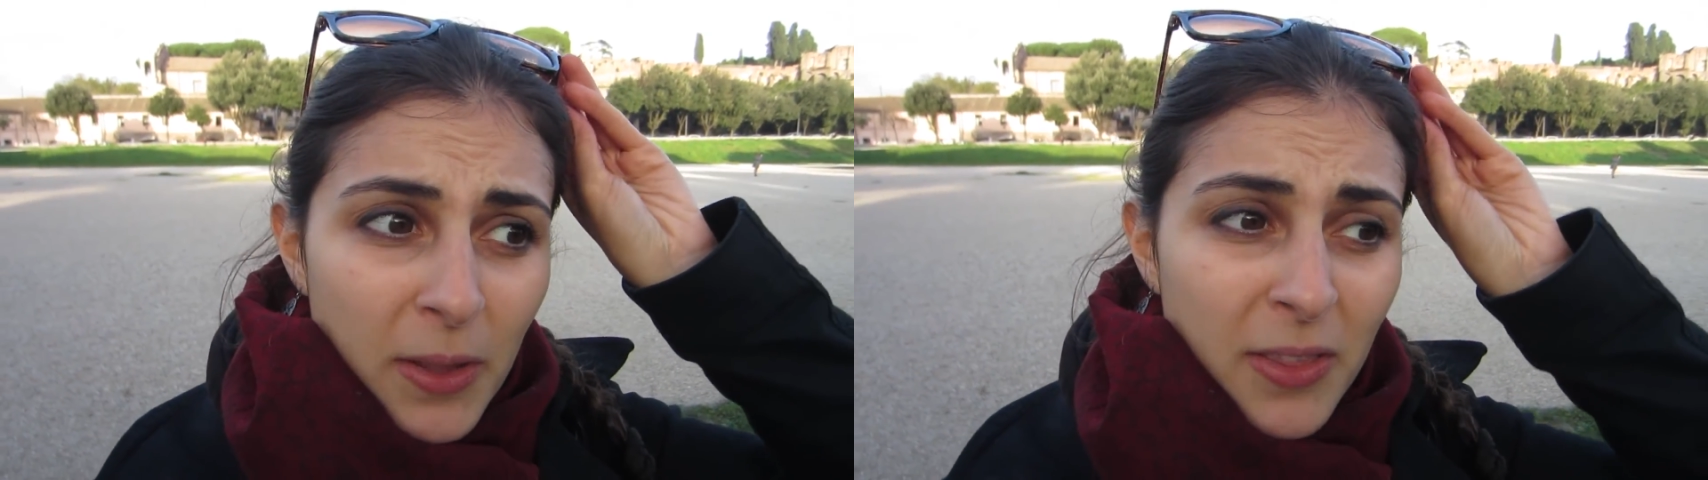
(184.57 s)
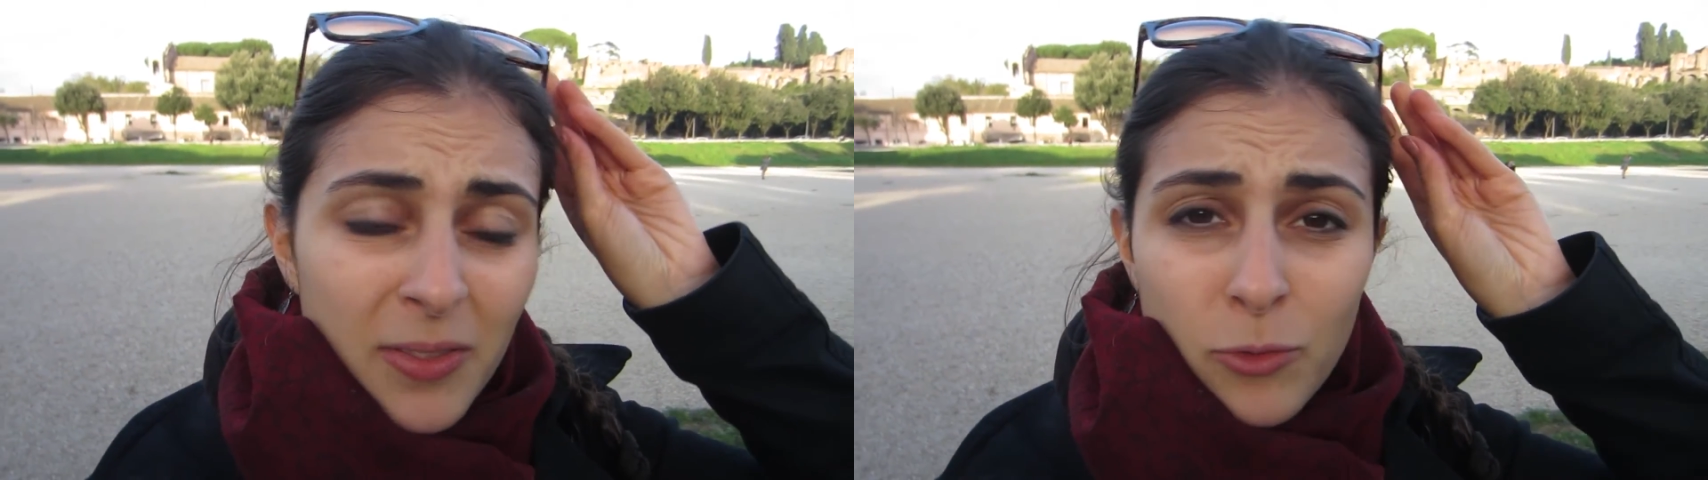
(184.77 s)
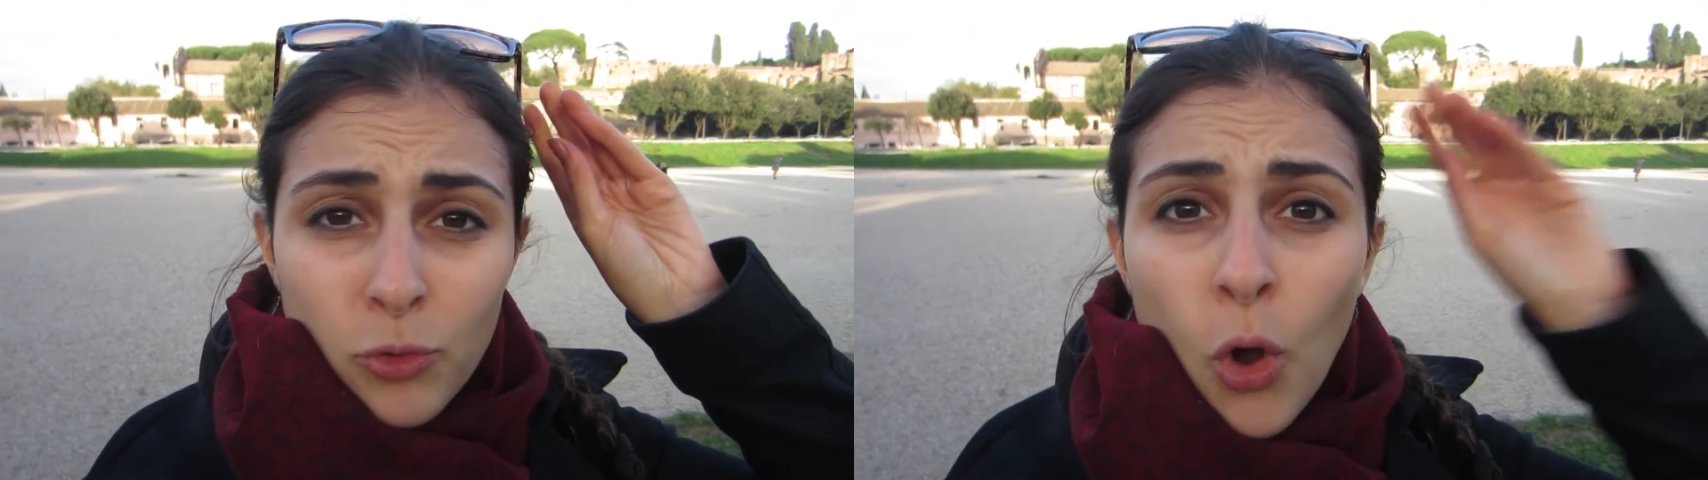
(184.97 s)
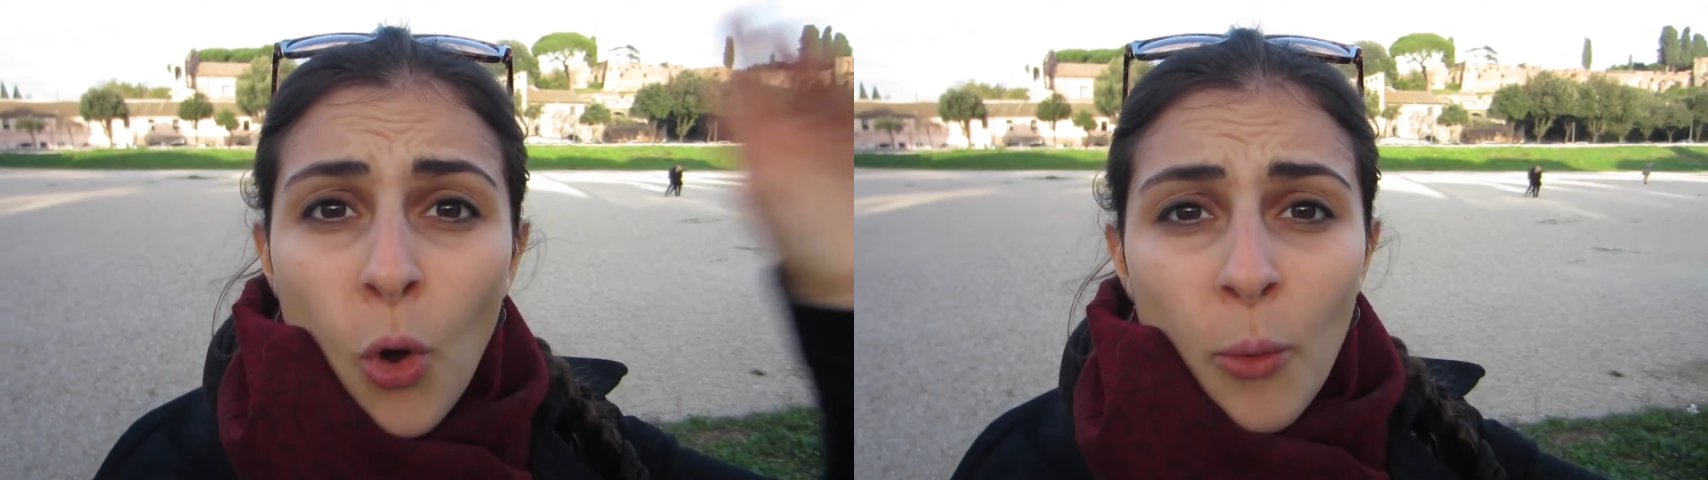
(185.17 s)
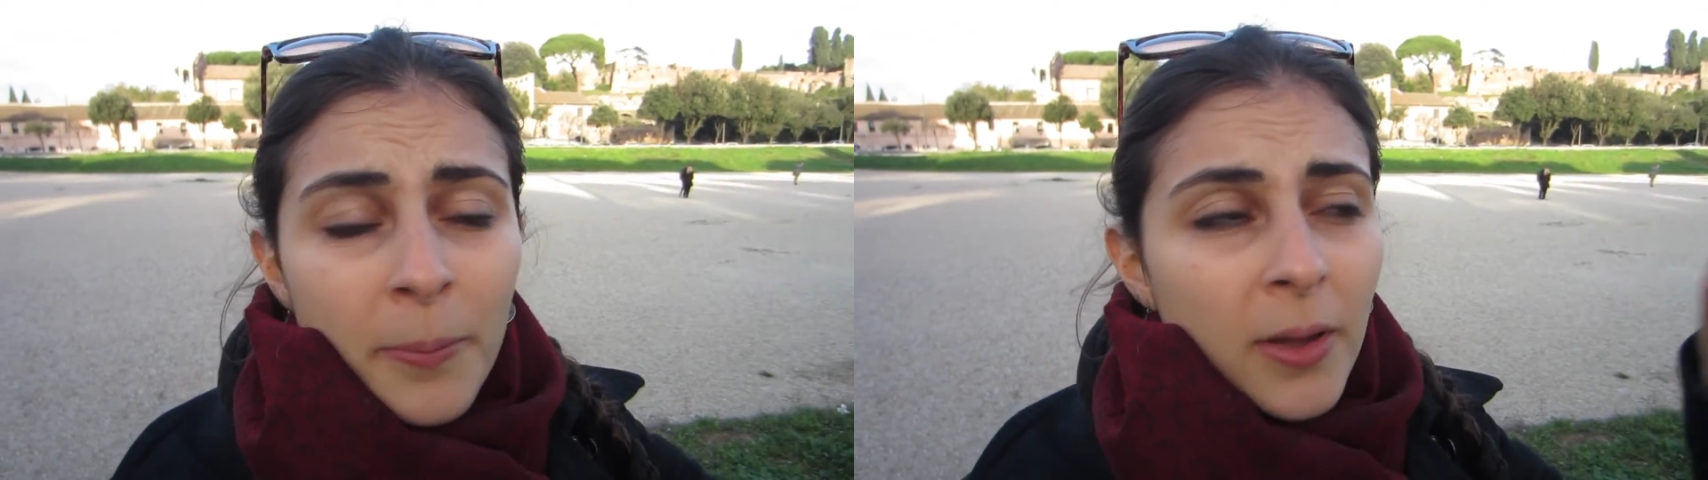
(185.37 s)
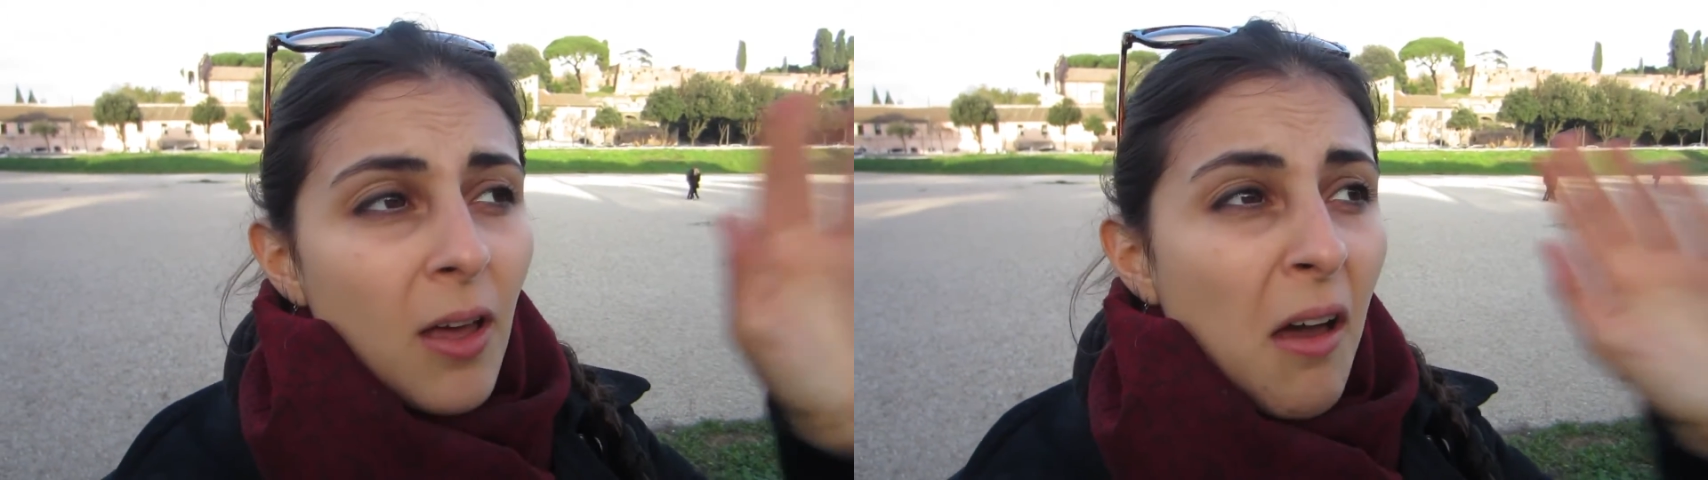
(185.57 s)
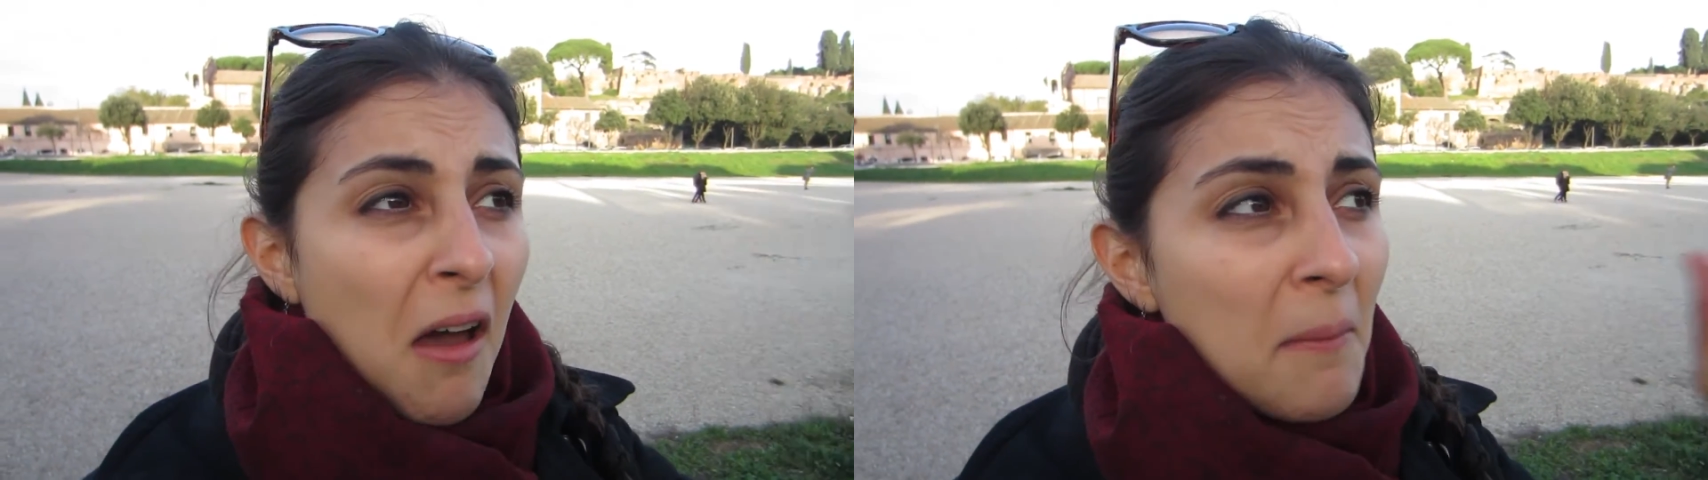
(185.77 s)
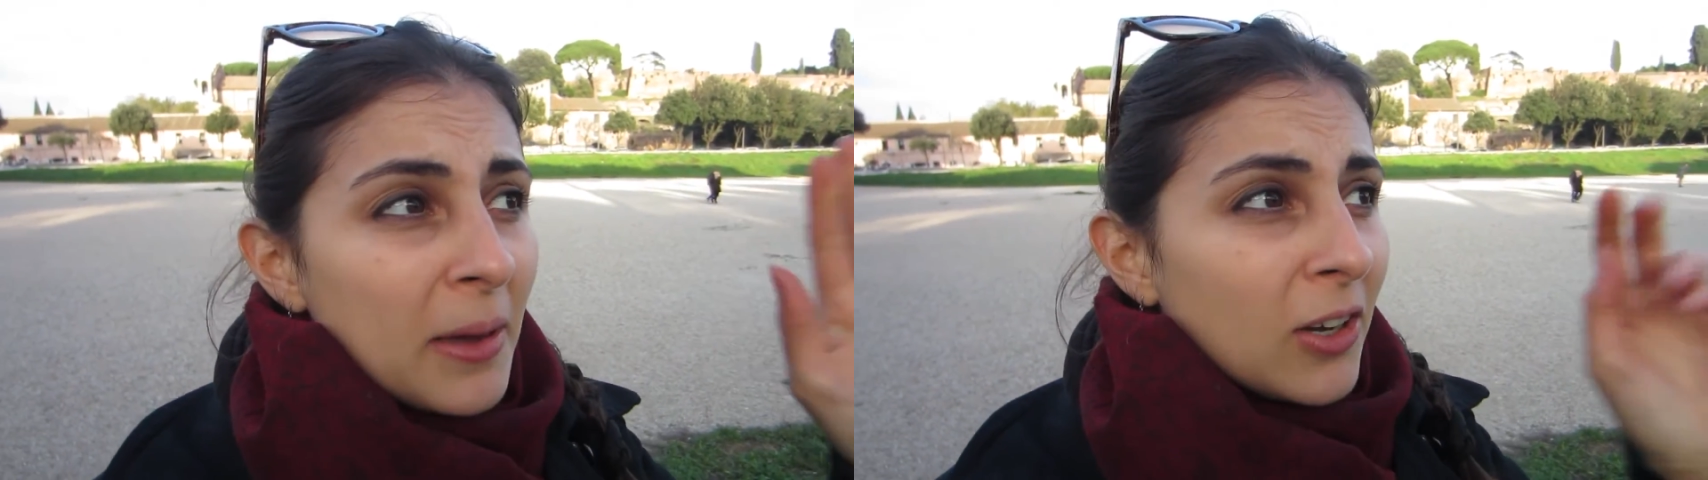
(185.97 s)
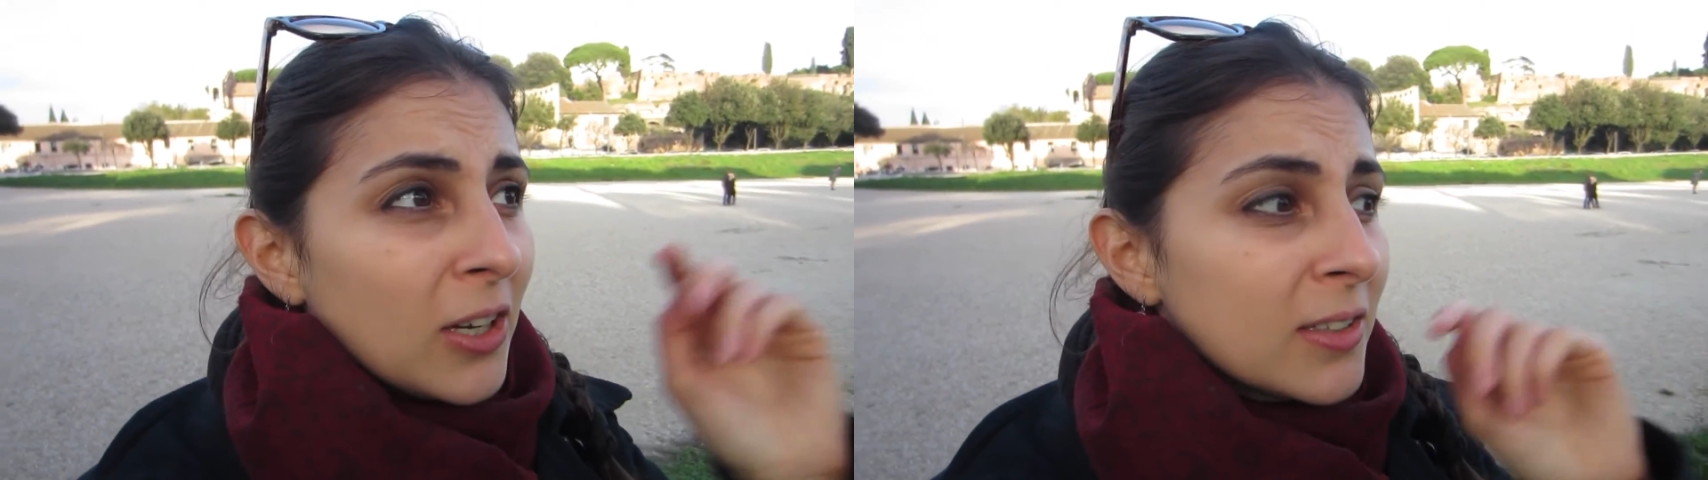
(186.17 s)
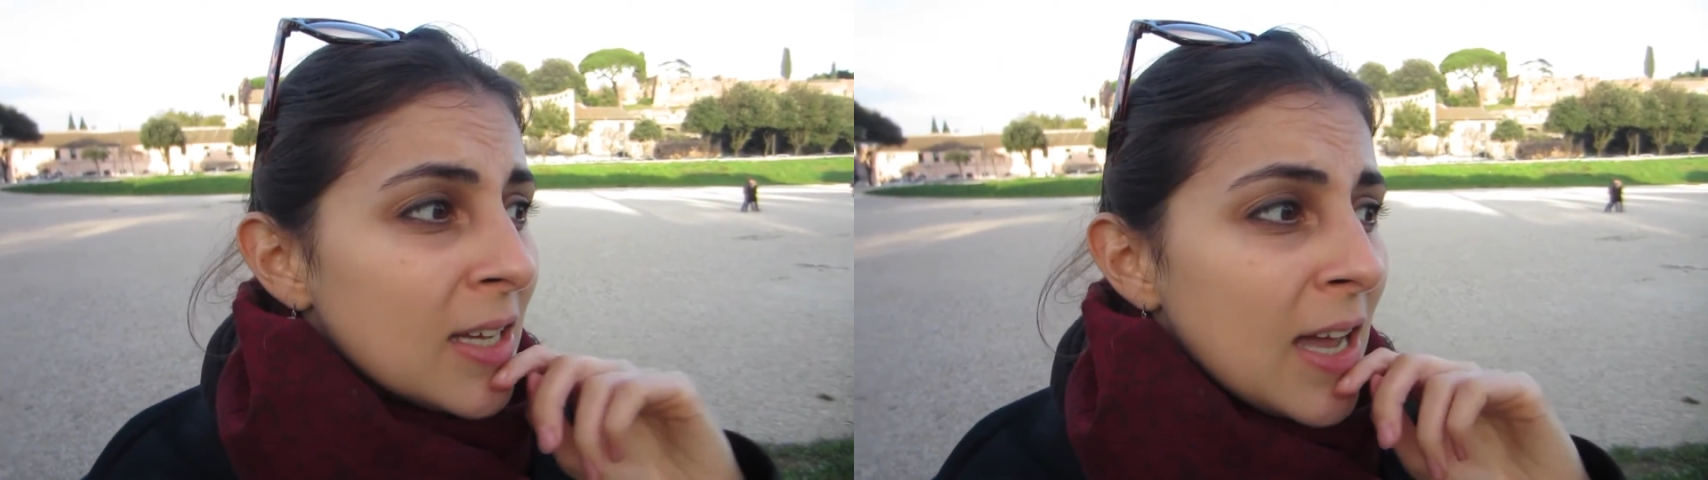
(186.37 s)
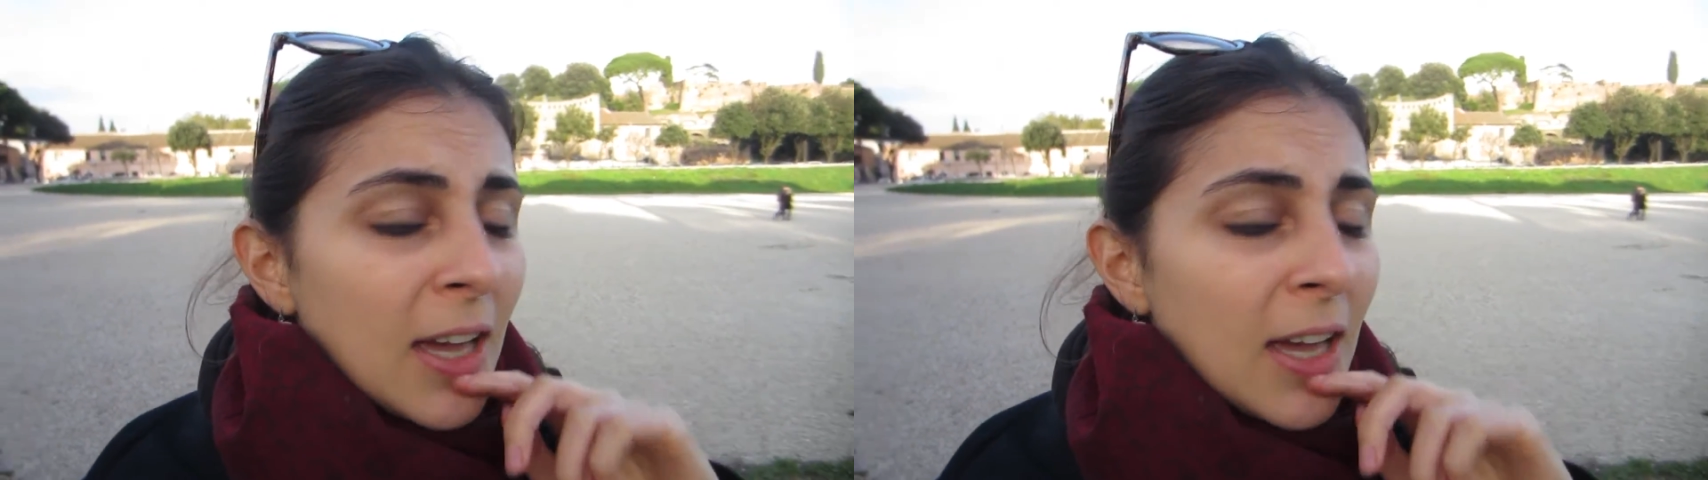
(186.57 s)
but Rome, oh my god.